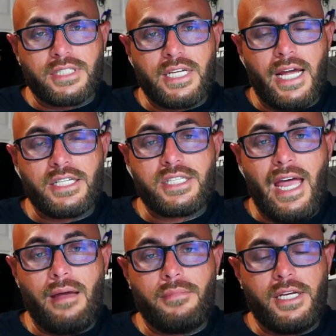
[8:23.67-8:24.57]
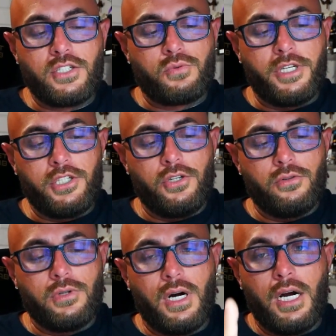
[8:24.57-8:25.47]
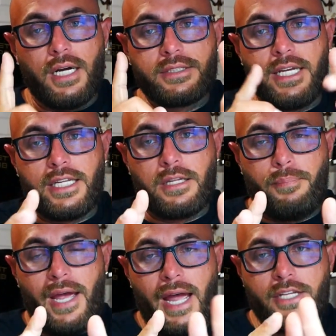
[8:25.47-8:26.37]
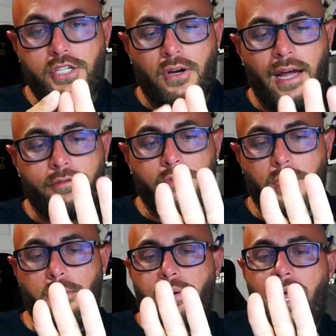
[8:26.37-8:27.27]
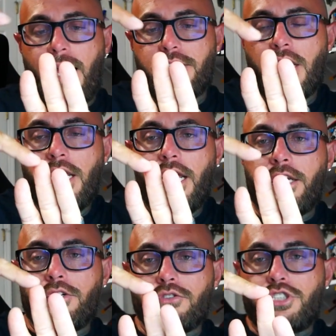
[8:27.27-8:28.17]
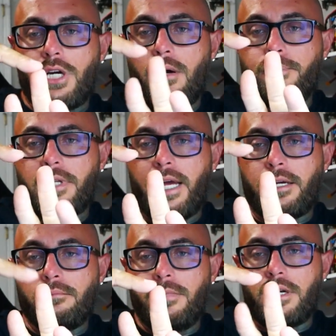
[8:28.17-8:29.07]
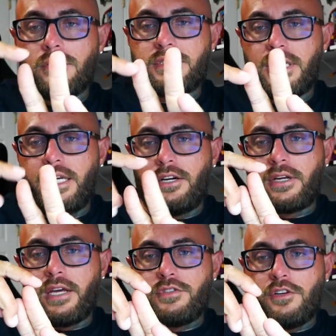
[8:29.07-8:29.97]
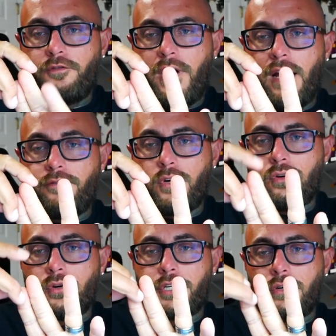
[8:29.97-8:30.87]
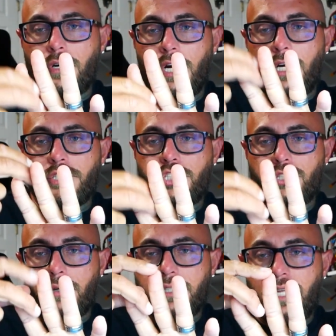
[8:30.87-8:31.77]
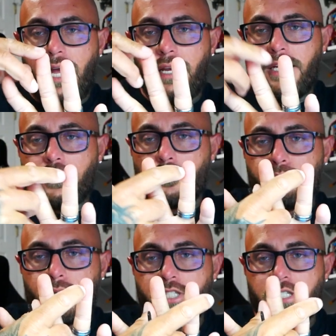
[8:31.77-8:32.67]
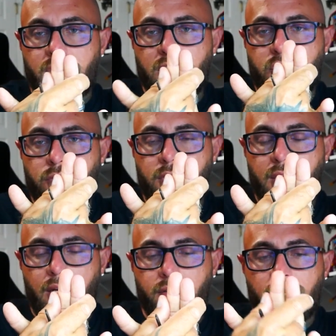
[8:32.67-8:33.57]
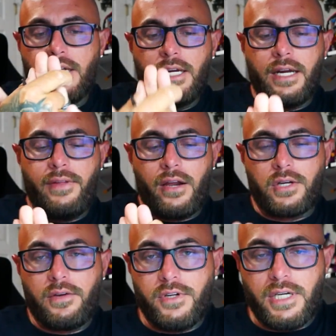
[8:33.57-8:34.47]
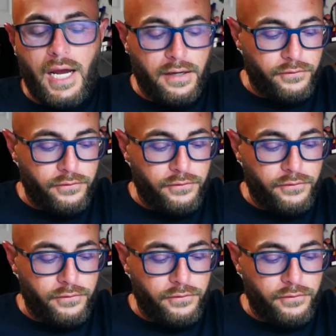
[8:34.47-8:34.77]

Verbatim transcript: is nice that means when you uh, take the pads you'll have three pads and you'll jump like middle to here gives you 5 volt or you'll unshort that and you'll bridge these two together and that'll give you 9